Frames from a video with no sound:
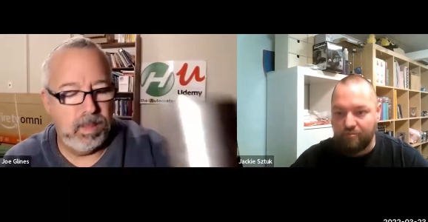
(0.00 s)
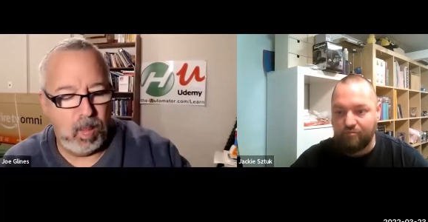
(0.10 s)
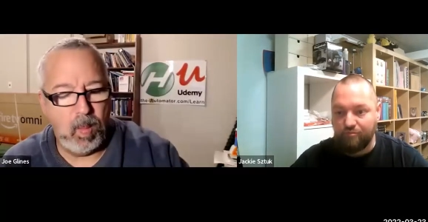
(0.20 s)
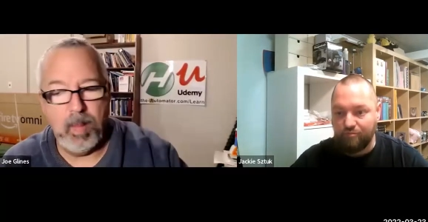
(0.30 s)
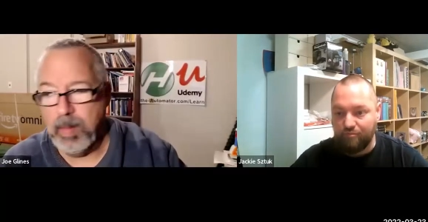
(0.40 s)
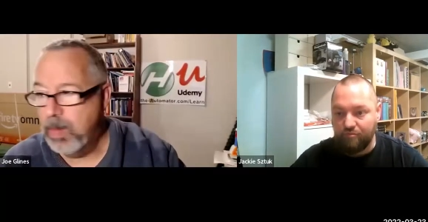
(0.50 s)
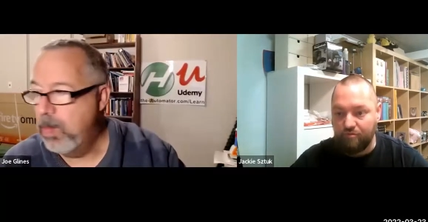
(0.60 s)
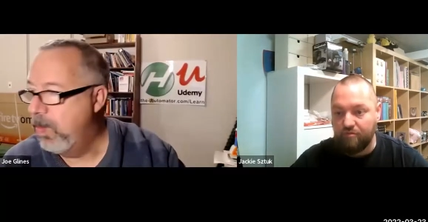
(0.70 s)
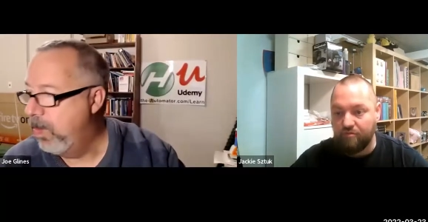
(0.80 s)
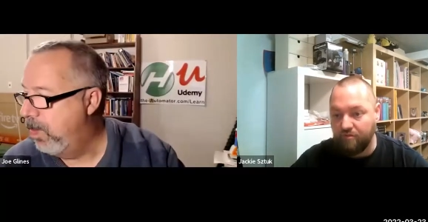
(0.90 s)
Speaker 1: able to
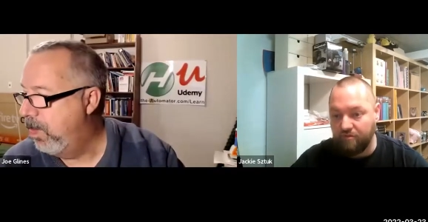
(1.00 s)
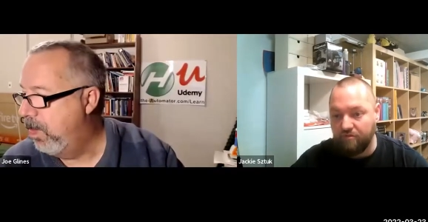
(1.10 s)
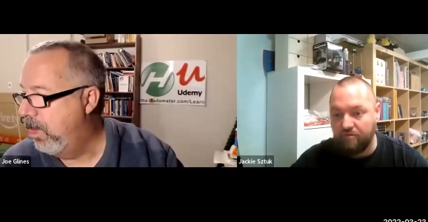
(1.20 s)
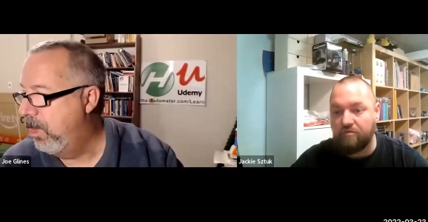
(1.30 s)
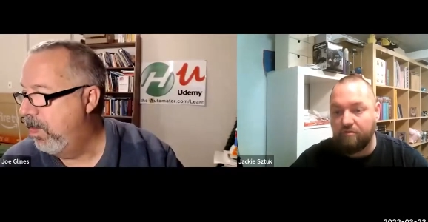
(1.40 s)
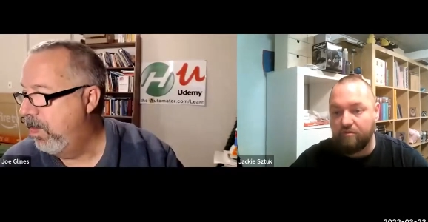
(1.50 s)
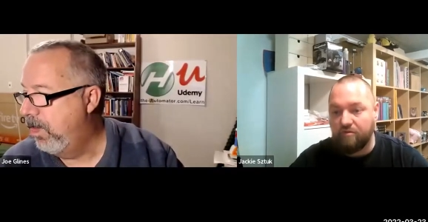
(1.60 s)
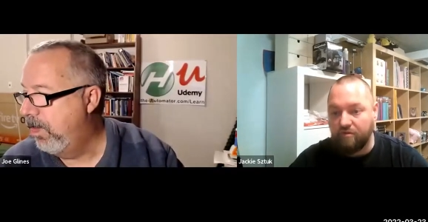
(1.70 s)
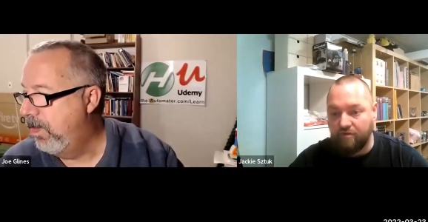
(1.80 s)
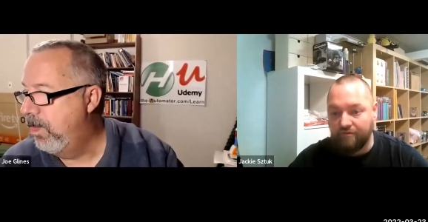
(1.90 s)

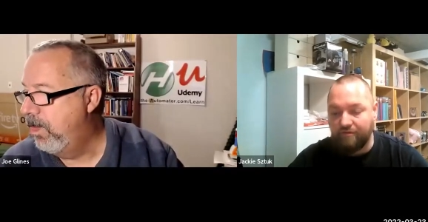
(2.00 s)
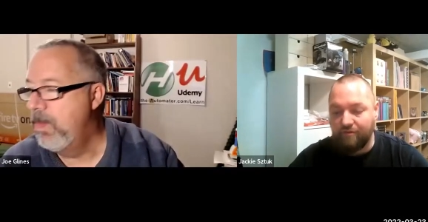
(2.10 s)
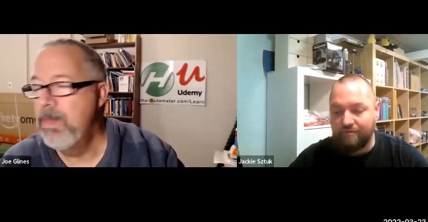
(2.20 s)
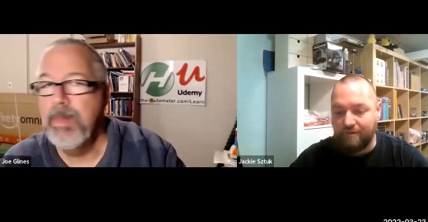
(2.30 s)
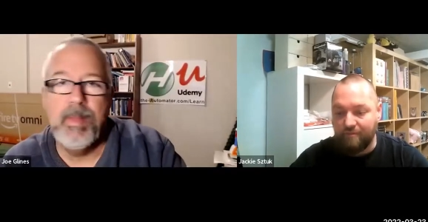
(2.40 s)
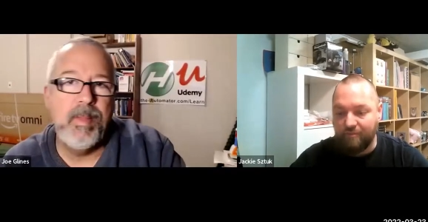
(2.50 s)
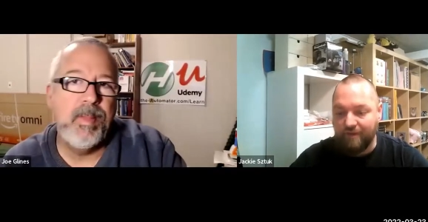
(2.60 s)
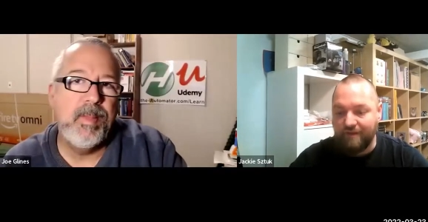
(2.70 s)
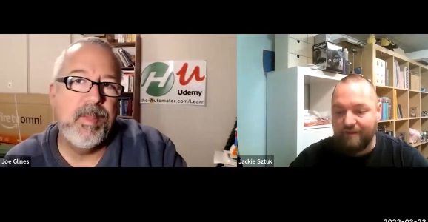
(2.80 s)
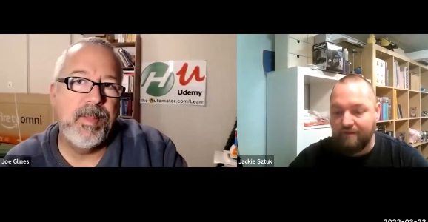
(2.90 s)
consult them
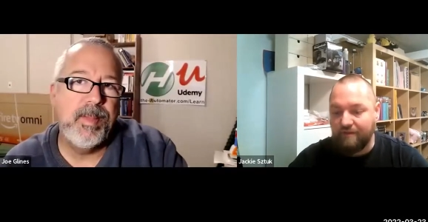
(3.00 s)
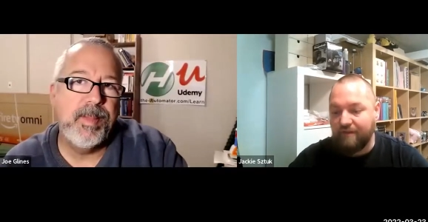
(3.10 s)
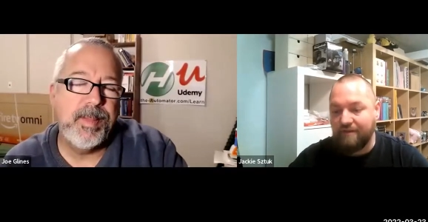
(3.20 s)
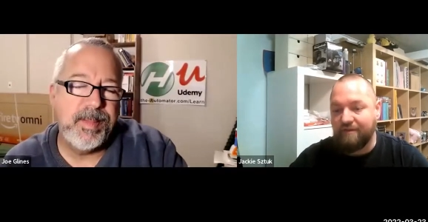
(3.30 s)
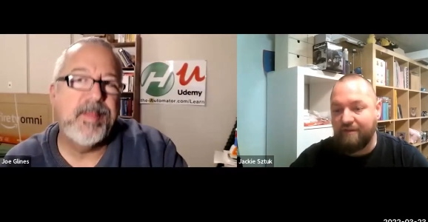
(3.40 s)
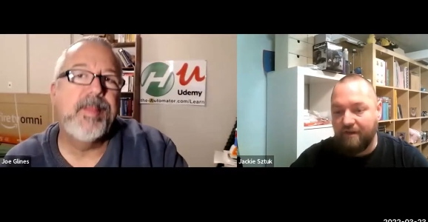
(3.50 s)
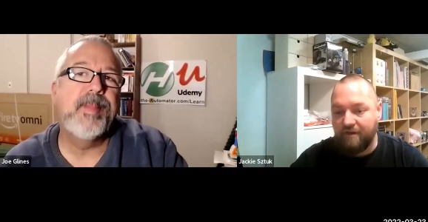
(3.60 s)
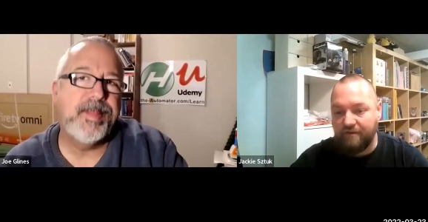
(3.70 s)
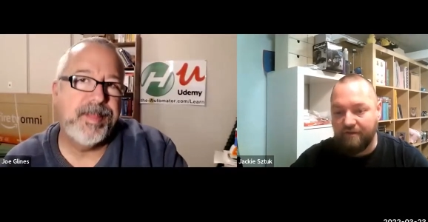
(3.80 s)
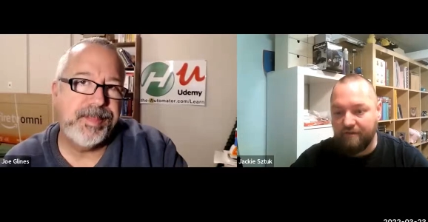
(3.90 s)
in the
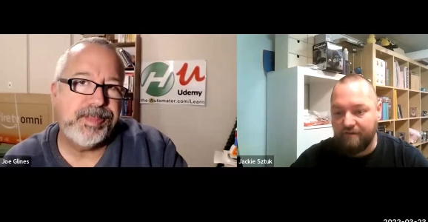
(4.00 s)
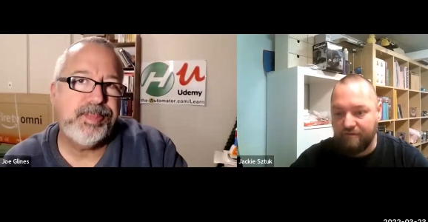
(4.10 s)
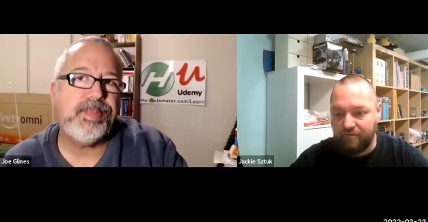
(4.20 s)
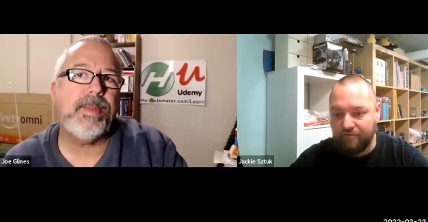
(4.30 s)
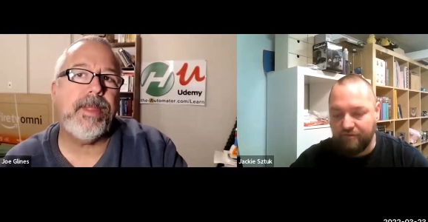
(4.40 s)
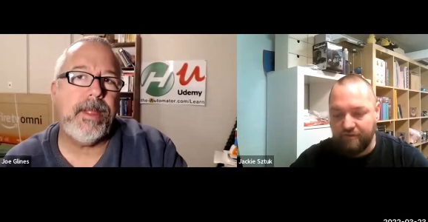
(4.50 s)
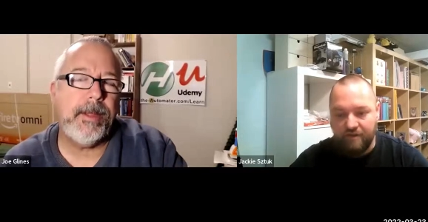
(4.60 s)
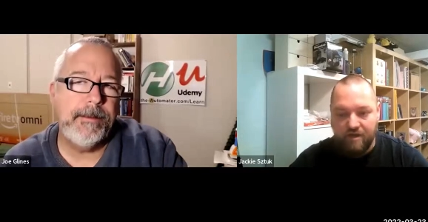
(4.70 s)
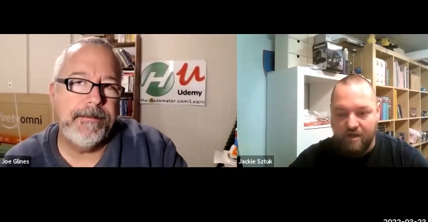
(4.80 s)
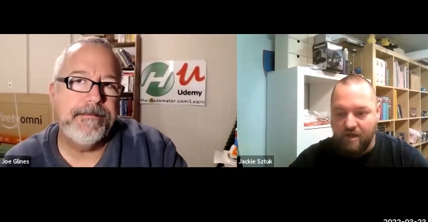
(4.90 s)
area that you're doing.
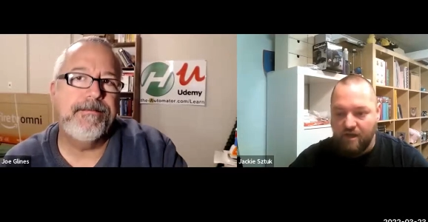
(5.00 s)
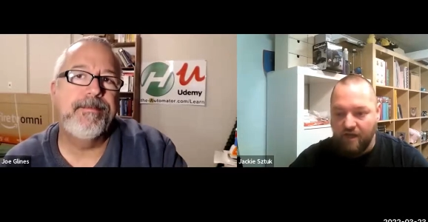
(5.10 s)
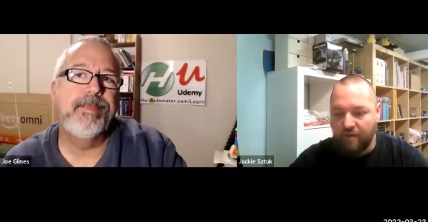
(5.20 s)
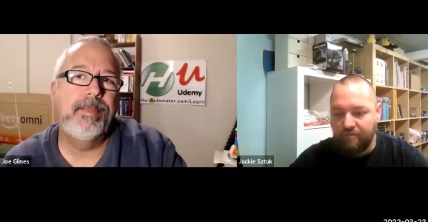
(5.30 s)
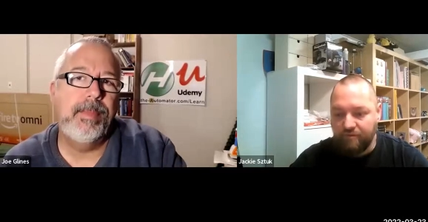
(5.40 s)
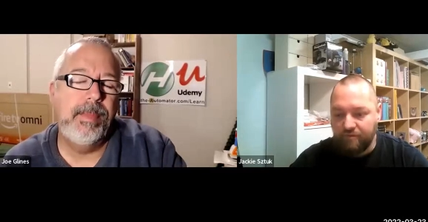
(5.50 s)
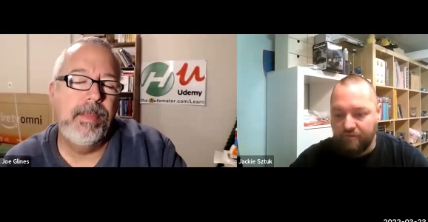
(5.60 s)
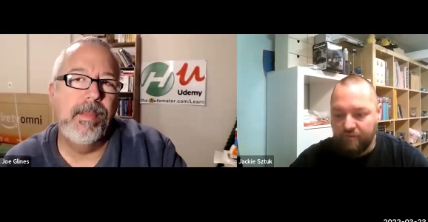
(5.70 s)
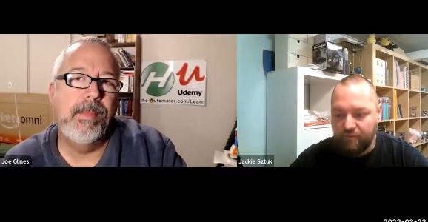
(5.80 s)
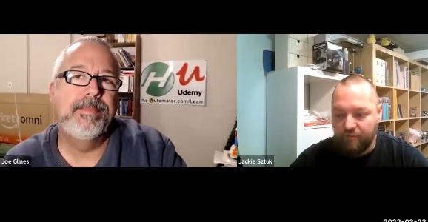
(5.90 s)

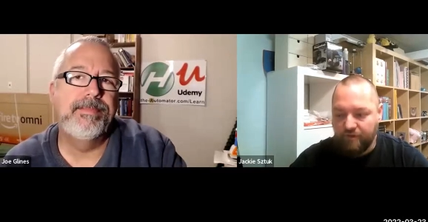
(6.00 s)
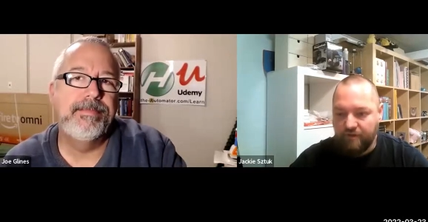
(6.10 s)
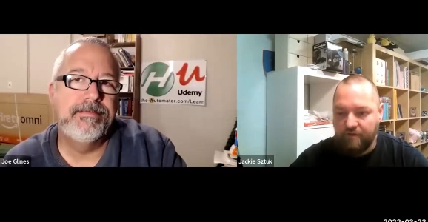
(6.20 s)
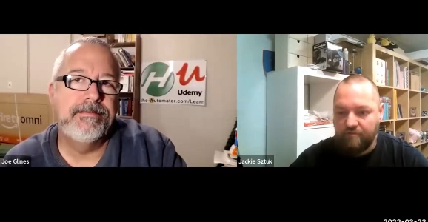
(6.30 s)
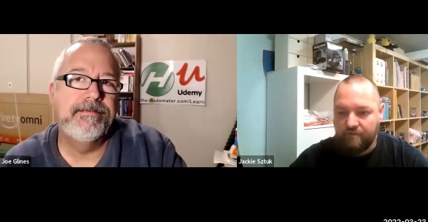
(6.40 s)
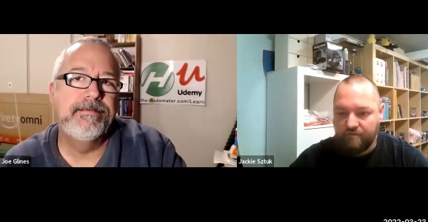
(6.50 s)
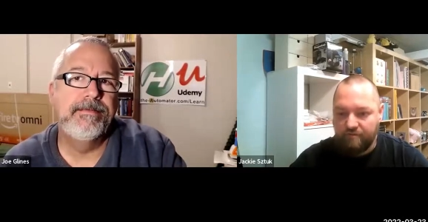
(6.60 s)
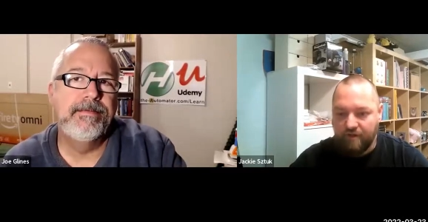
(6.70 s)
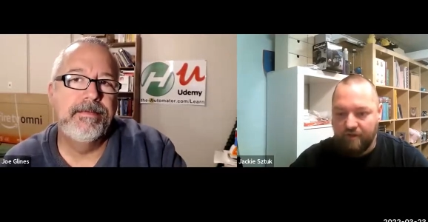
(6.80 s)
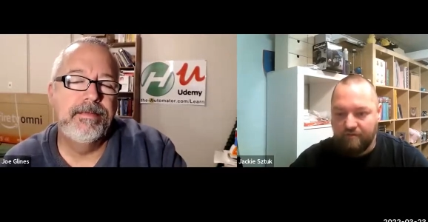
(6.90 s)
Absolutely,
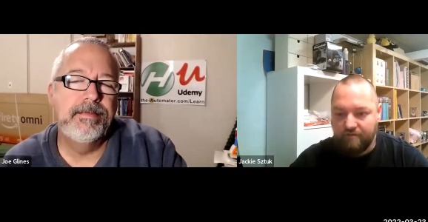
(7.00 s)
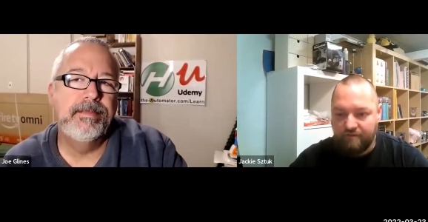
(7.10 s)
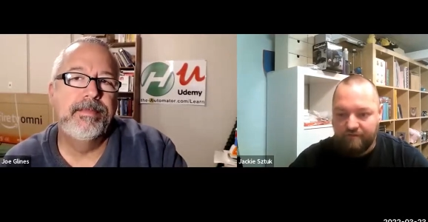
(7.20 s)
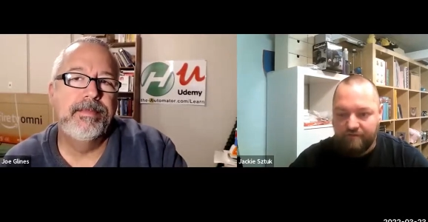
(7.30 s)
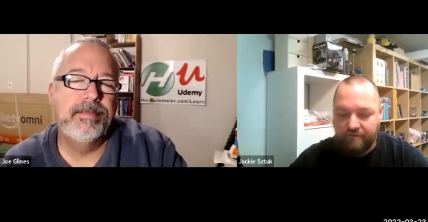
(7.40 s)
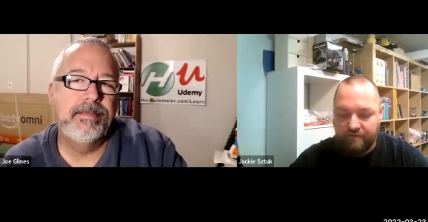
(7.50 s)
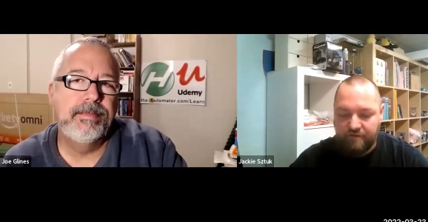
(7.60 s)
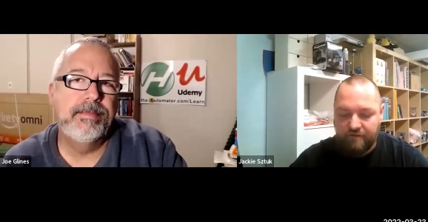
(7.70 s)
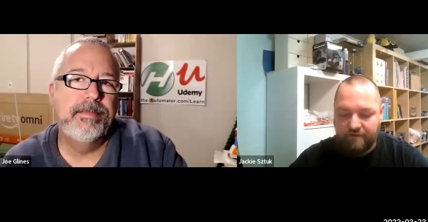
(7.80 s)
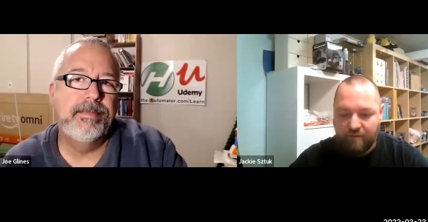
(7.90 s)
with relative
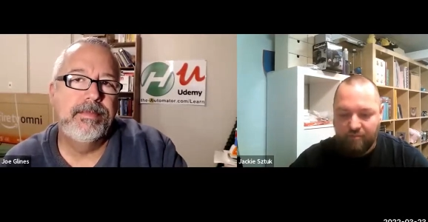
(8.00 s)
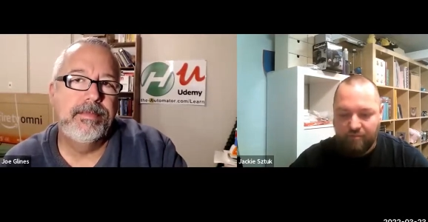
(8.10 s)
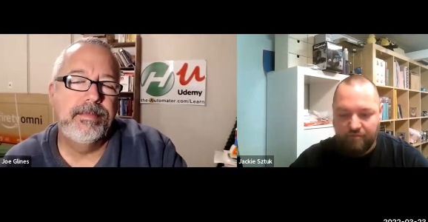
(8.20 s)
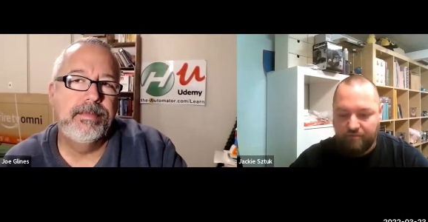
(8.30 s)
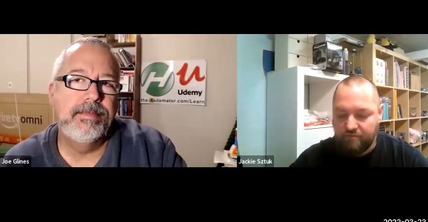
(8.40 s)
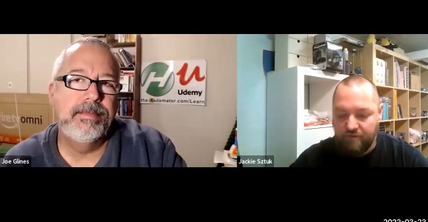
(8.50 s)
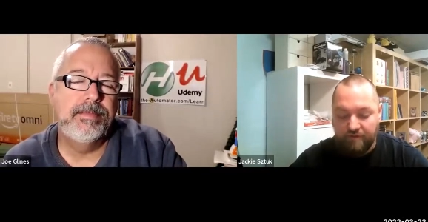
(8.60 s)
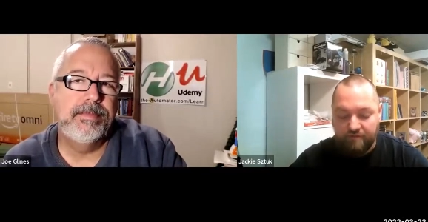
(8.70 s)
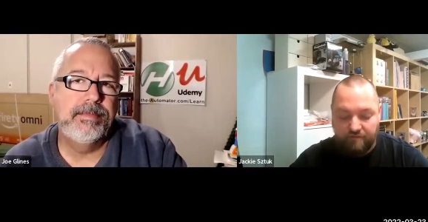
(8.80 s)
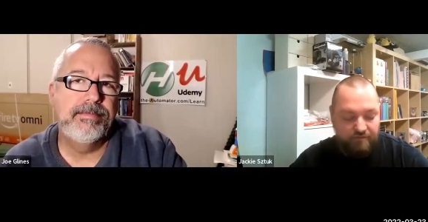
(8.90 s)
examples.
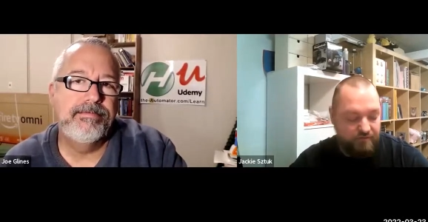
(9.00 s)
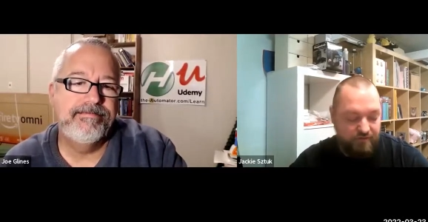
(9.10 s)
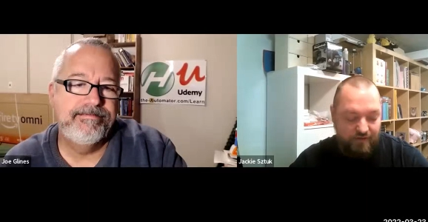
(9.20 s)
That's